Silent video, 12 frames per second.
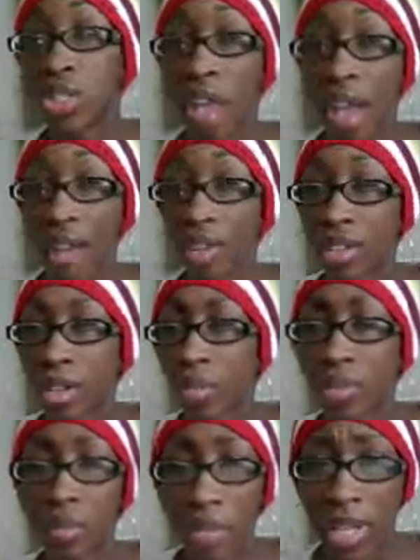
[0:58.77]
no child
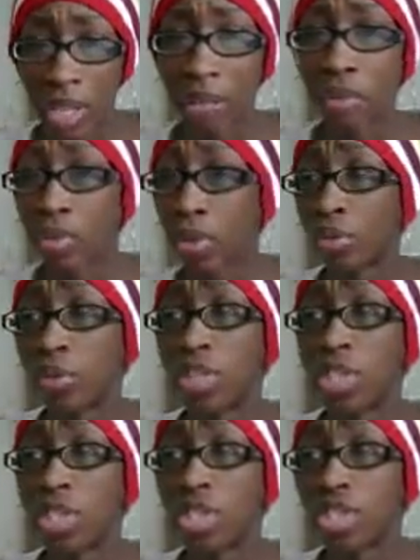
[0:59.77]
deserves to be killed.
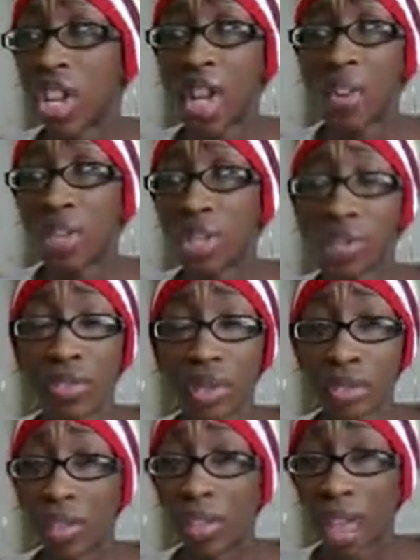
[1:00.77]
No child deserves
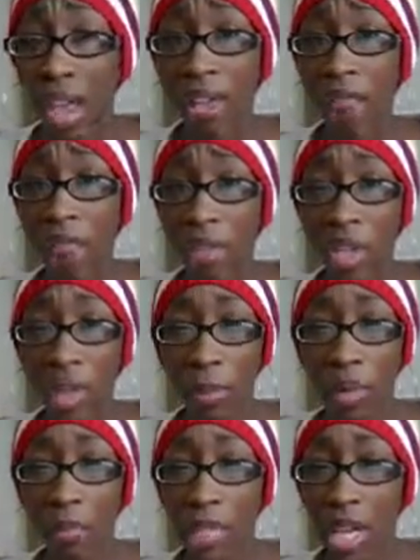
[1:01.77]
to lose their life. You get
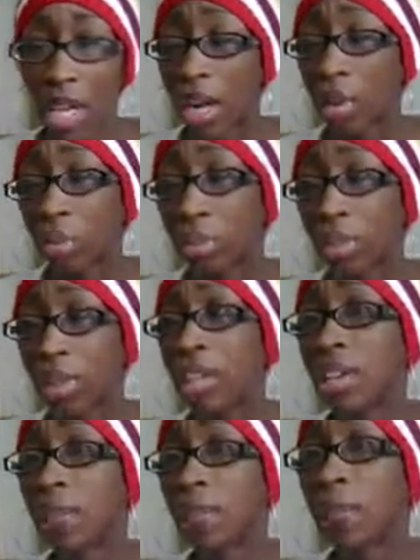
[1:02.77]
what I'm saying? I don't
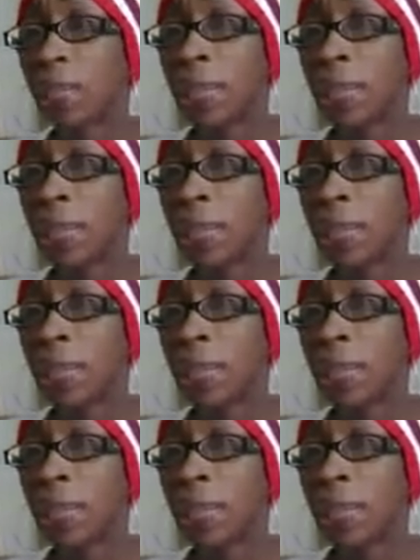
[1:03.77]
believe,